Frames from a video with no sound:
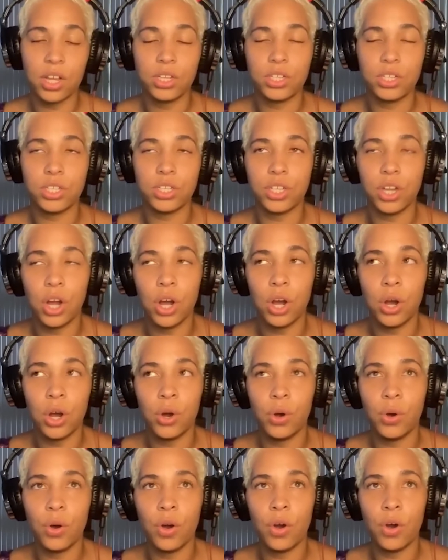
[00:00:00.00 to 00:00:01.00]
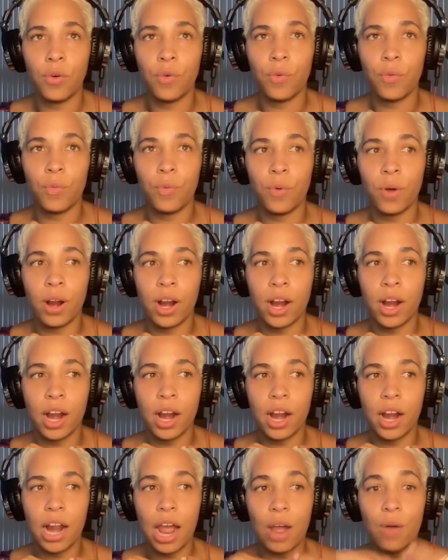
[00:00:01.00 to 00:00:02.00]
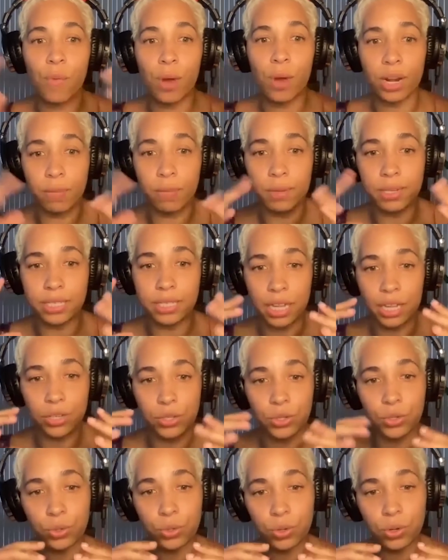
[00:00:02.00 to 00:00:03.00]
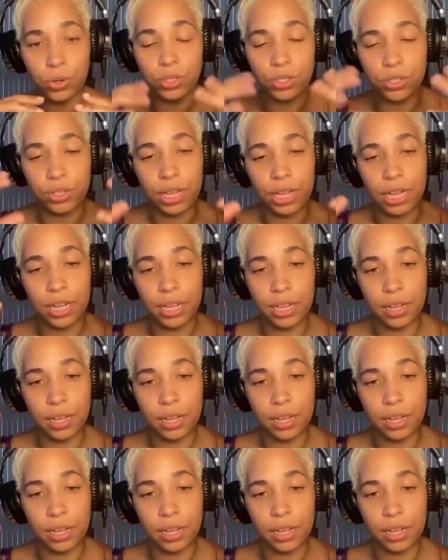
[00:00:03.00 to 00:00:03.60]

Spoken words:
So where I want him to stay in school so that he